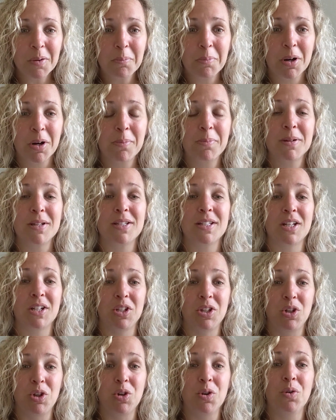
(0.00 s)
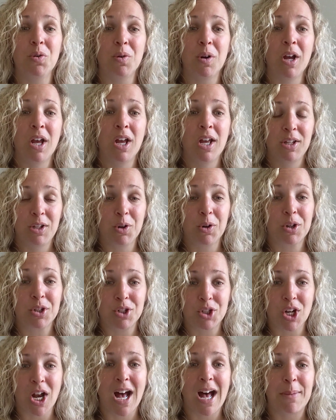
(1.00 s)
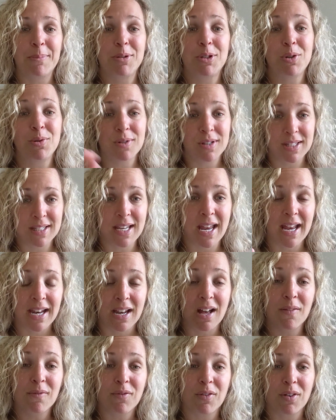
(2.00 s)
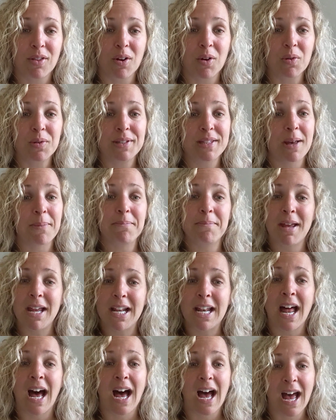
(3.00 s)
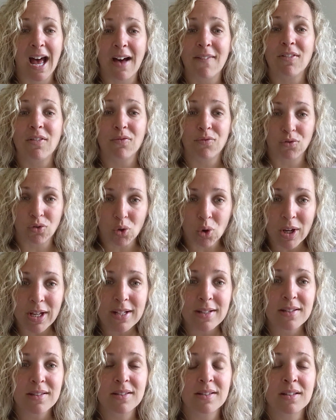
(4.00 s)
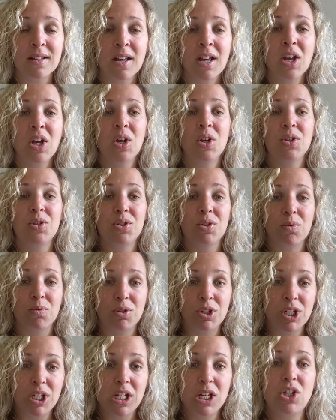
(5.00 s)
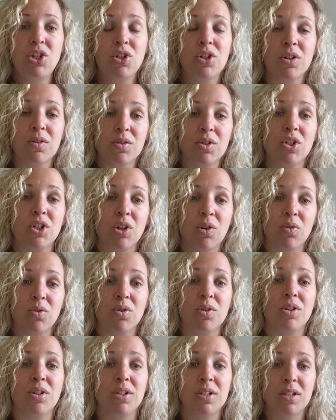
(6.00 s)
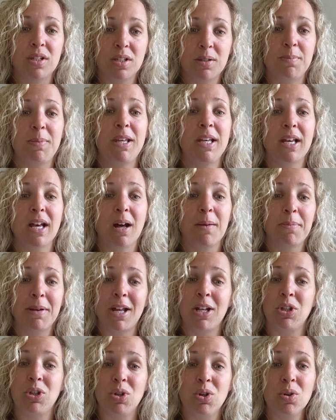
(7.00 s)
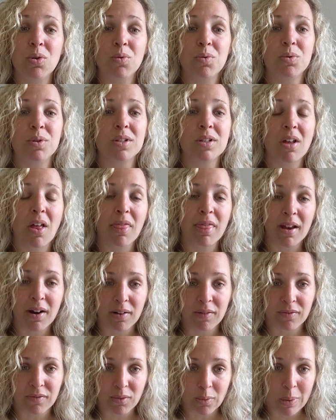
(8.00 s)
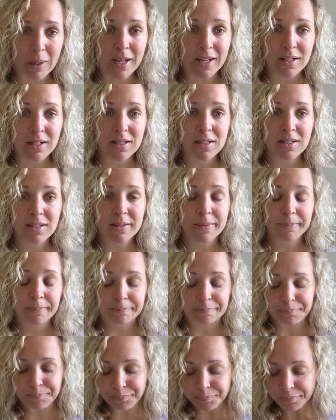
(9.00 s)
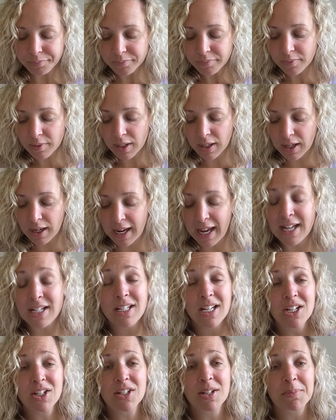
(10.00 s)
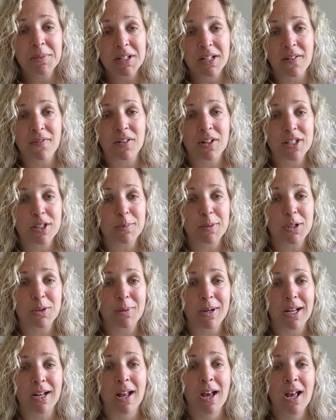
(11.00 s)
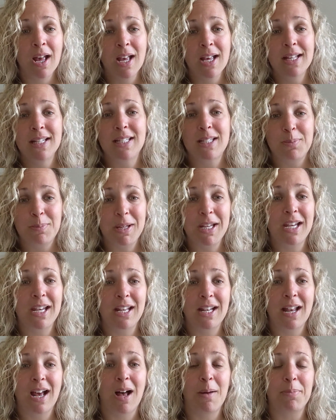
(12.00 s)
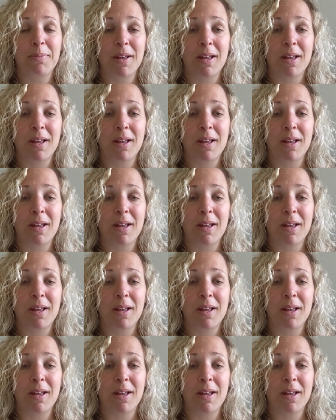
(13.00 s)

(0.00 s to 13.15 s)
purpose and your job to stand up for those that may not have a voice. So teach your children to speak up and use their voice. and teach them the difference between speaking up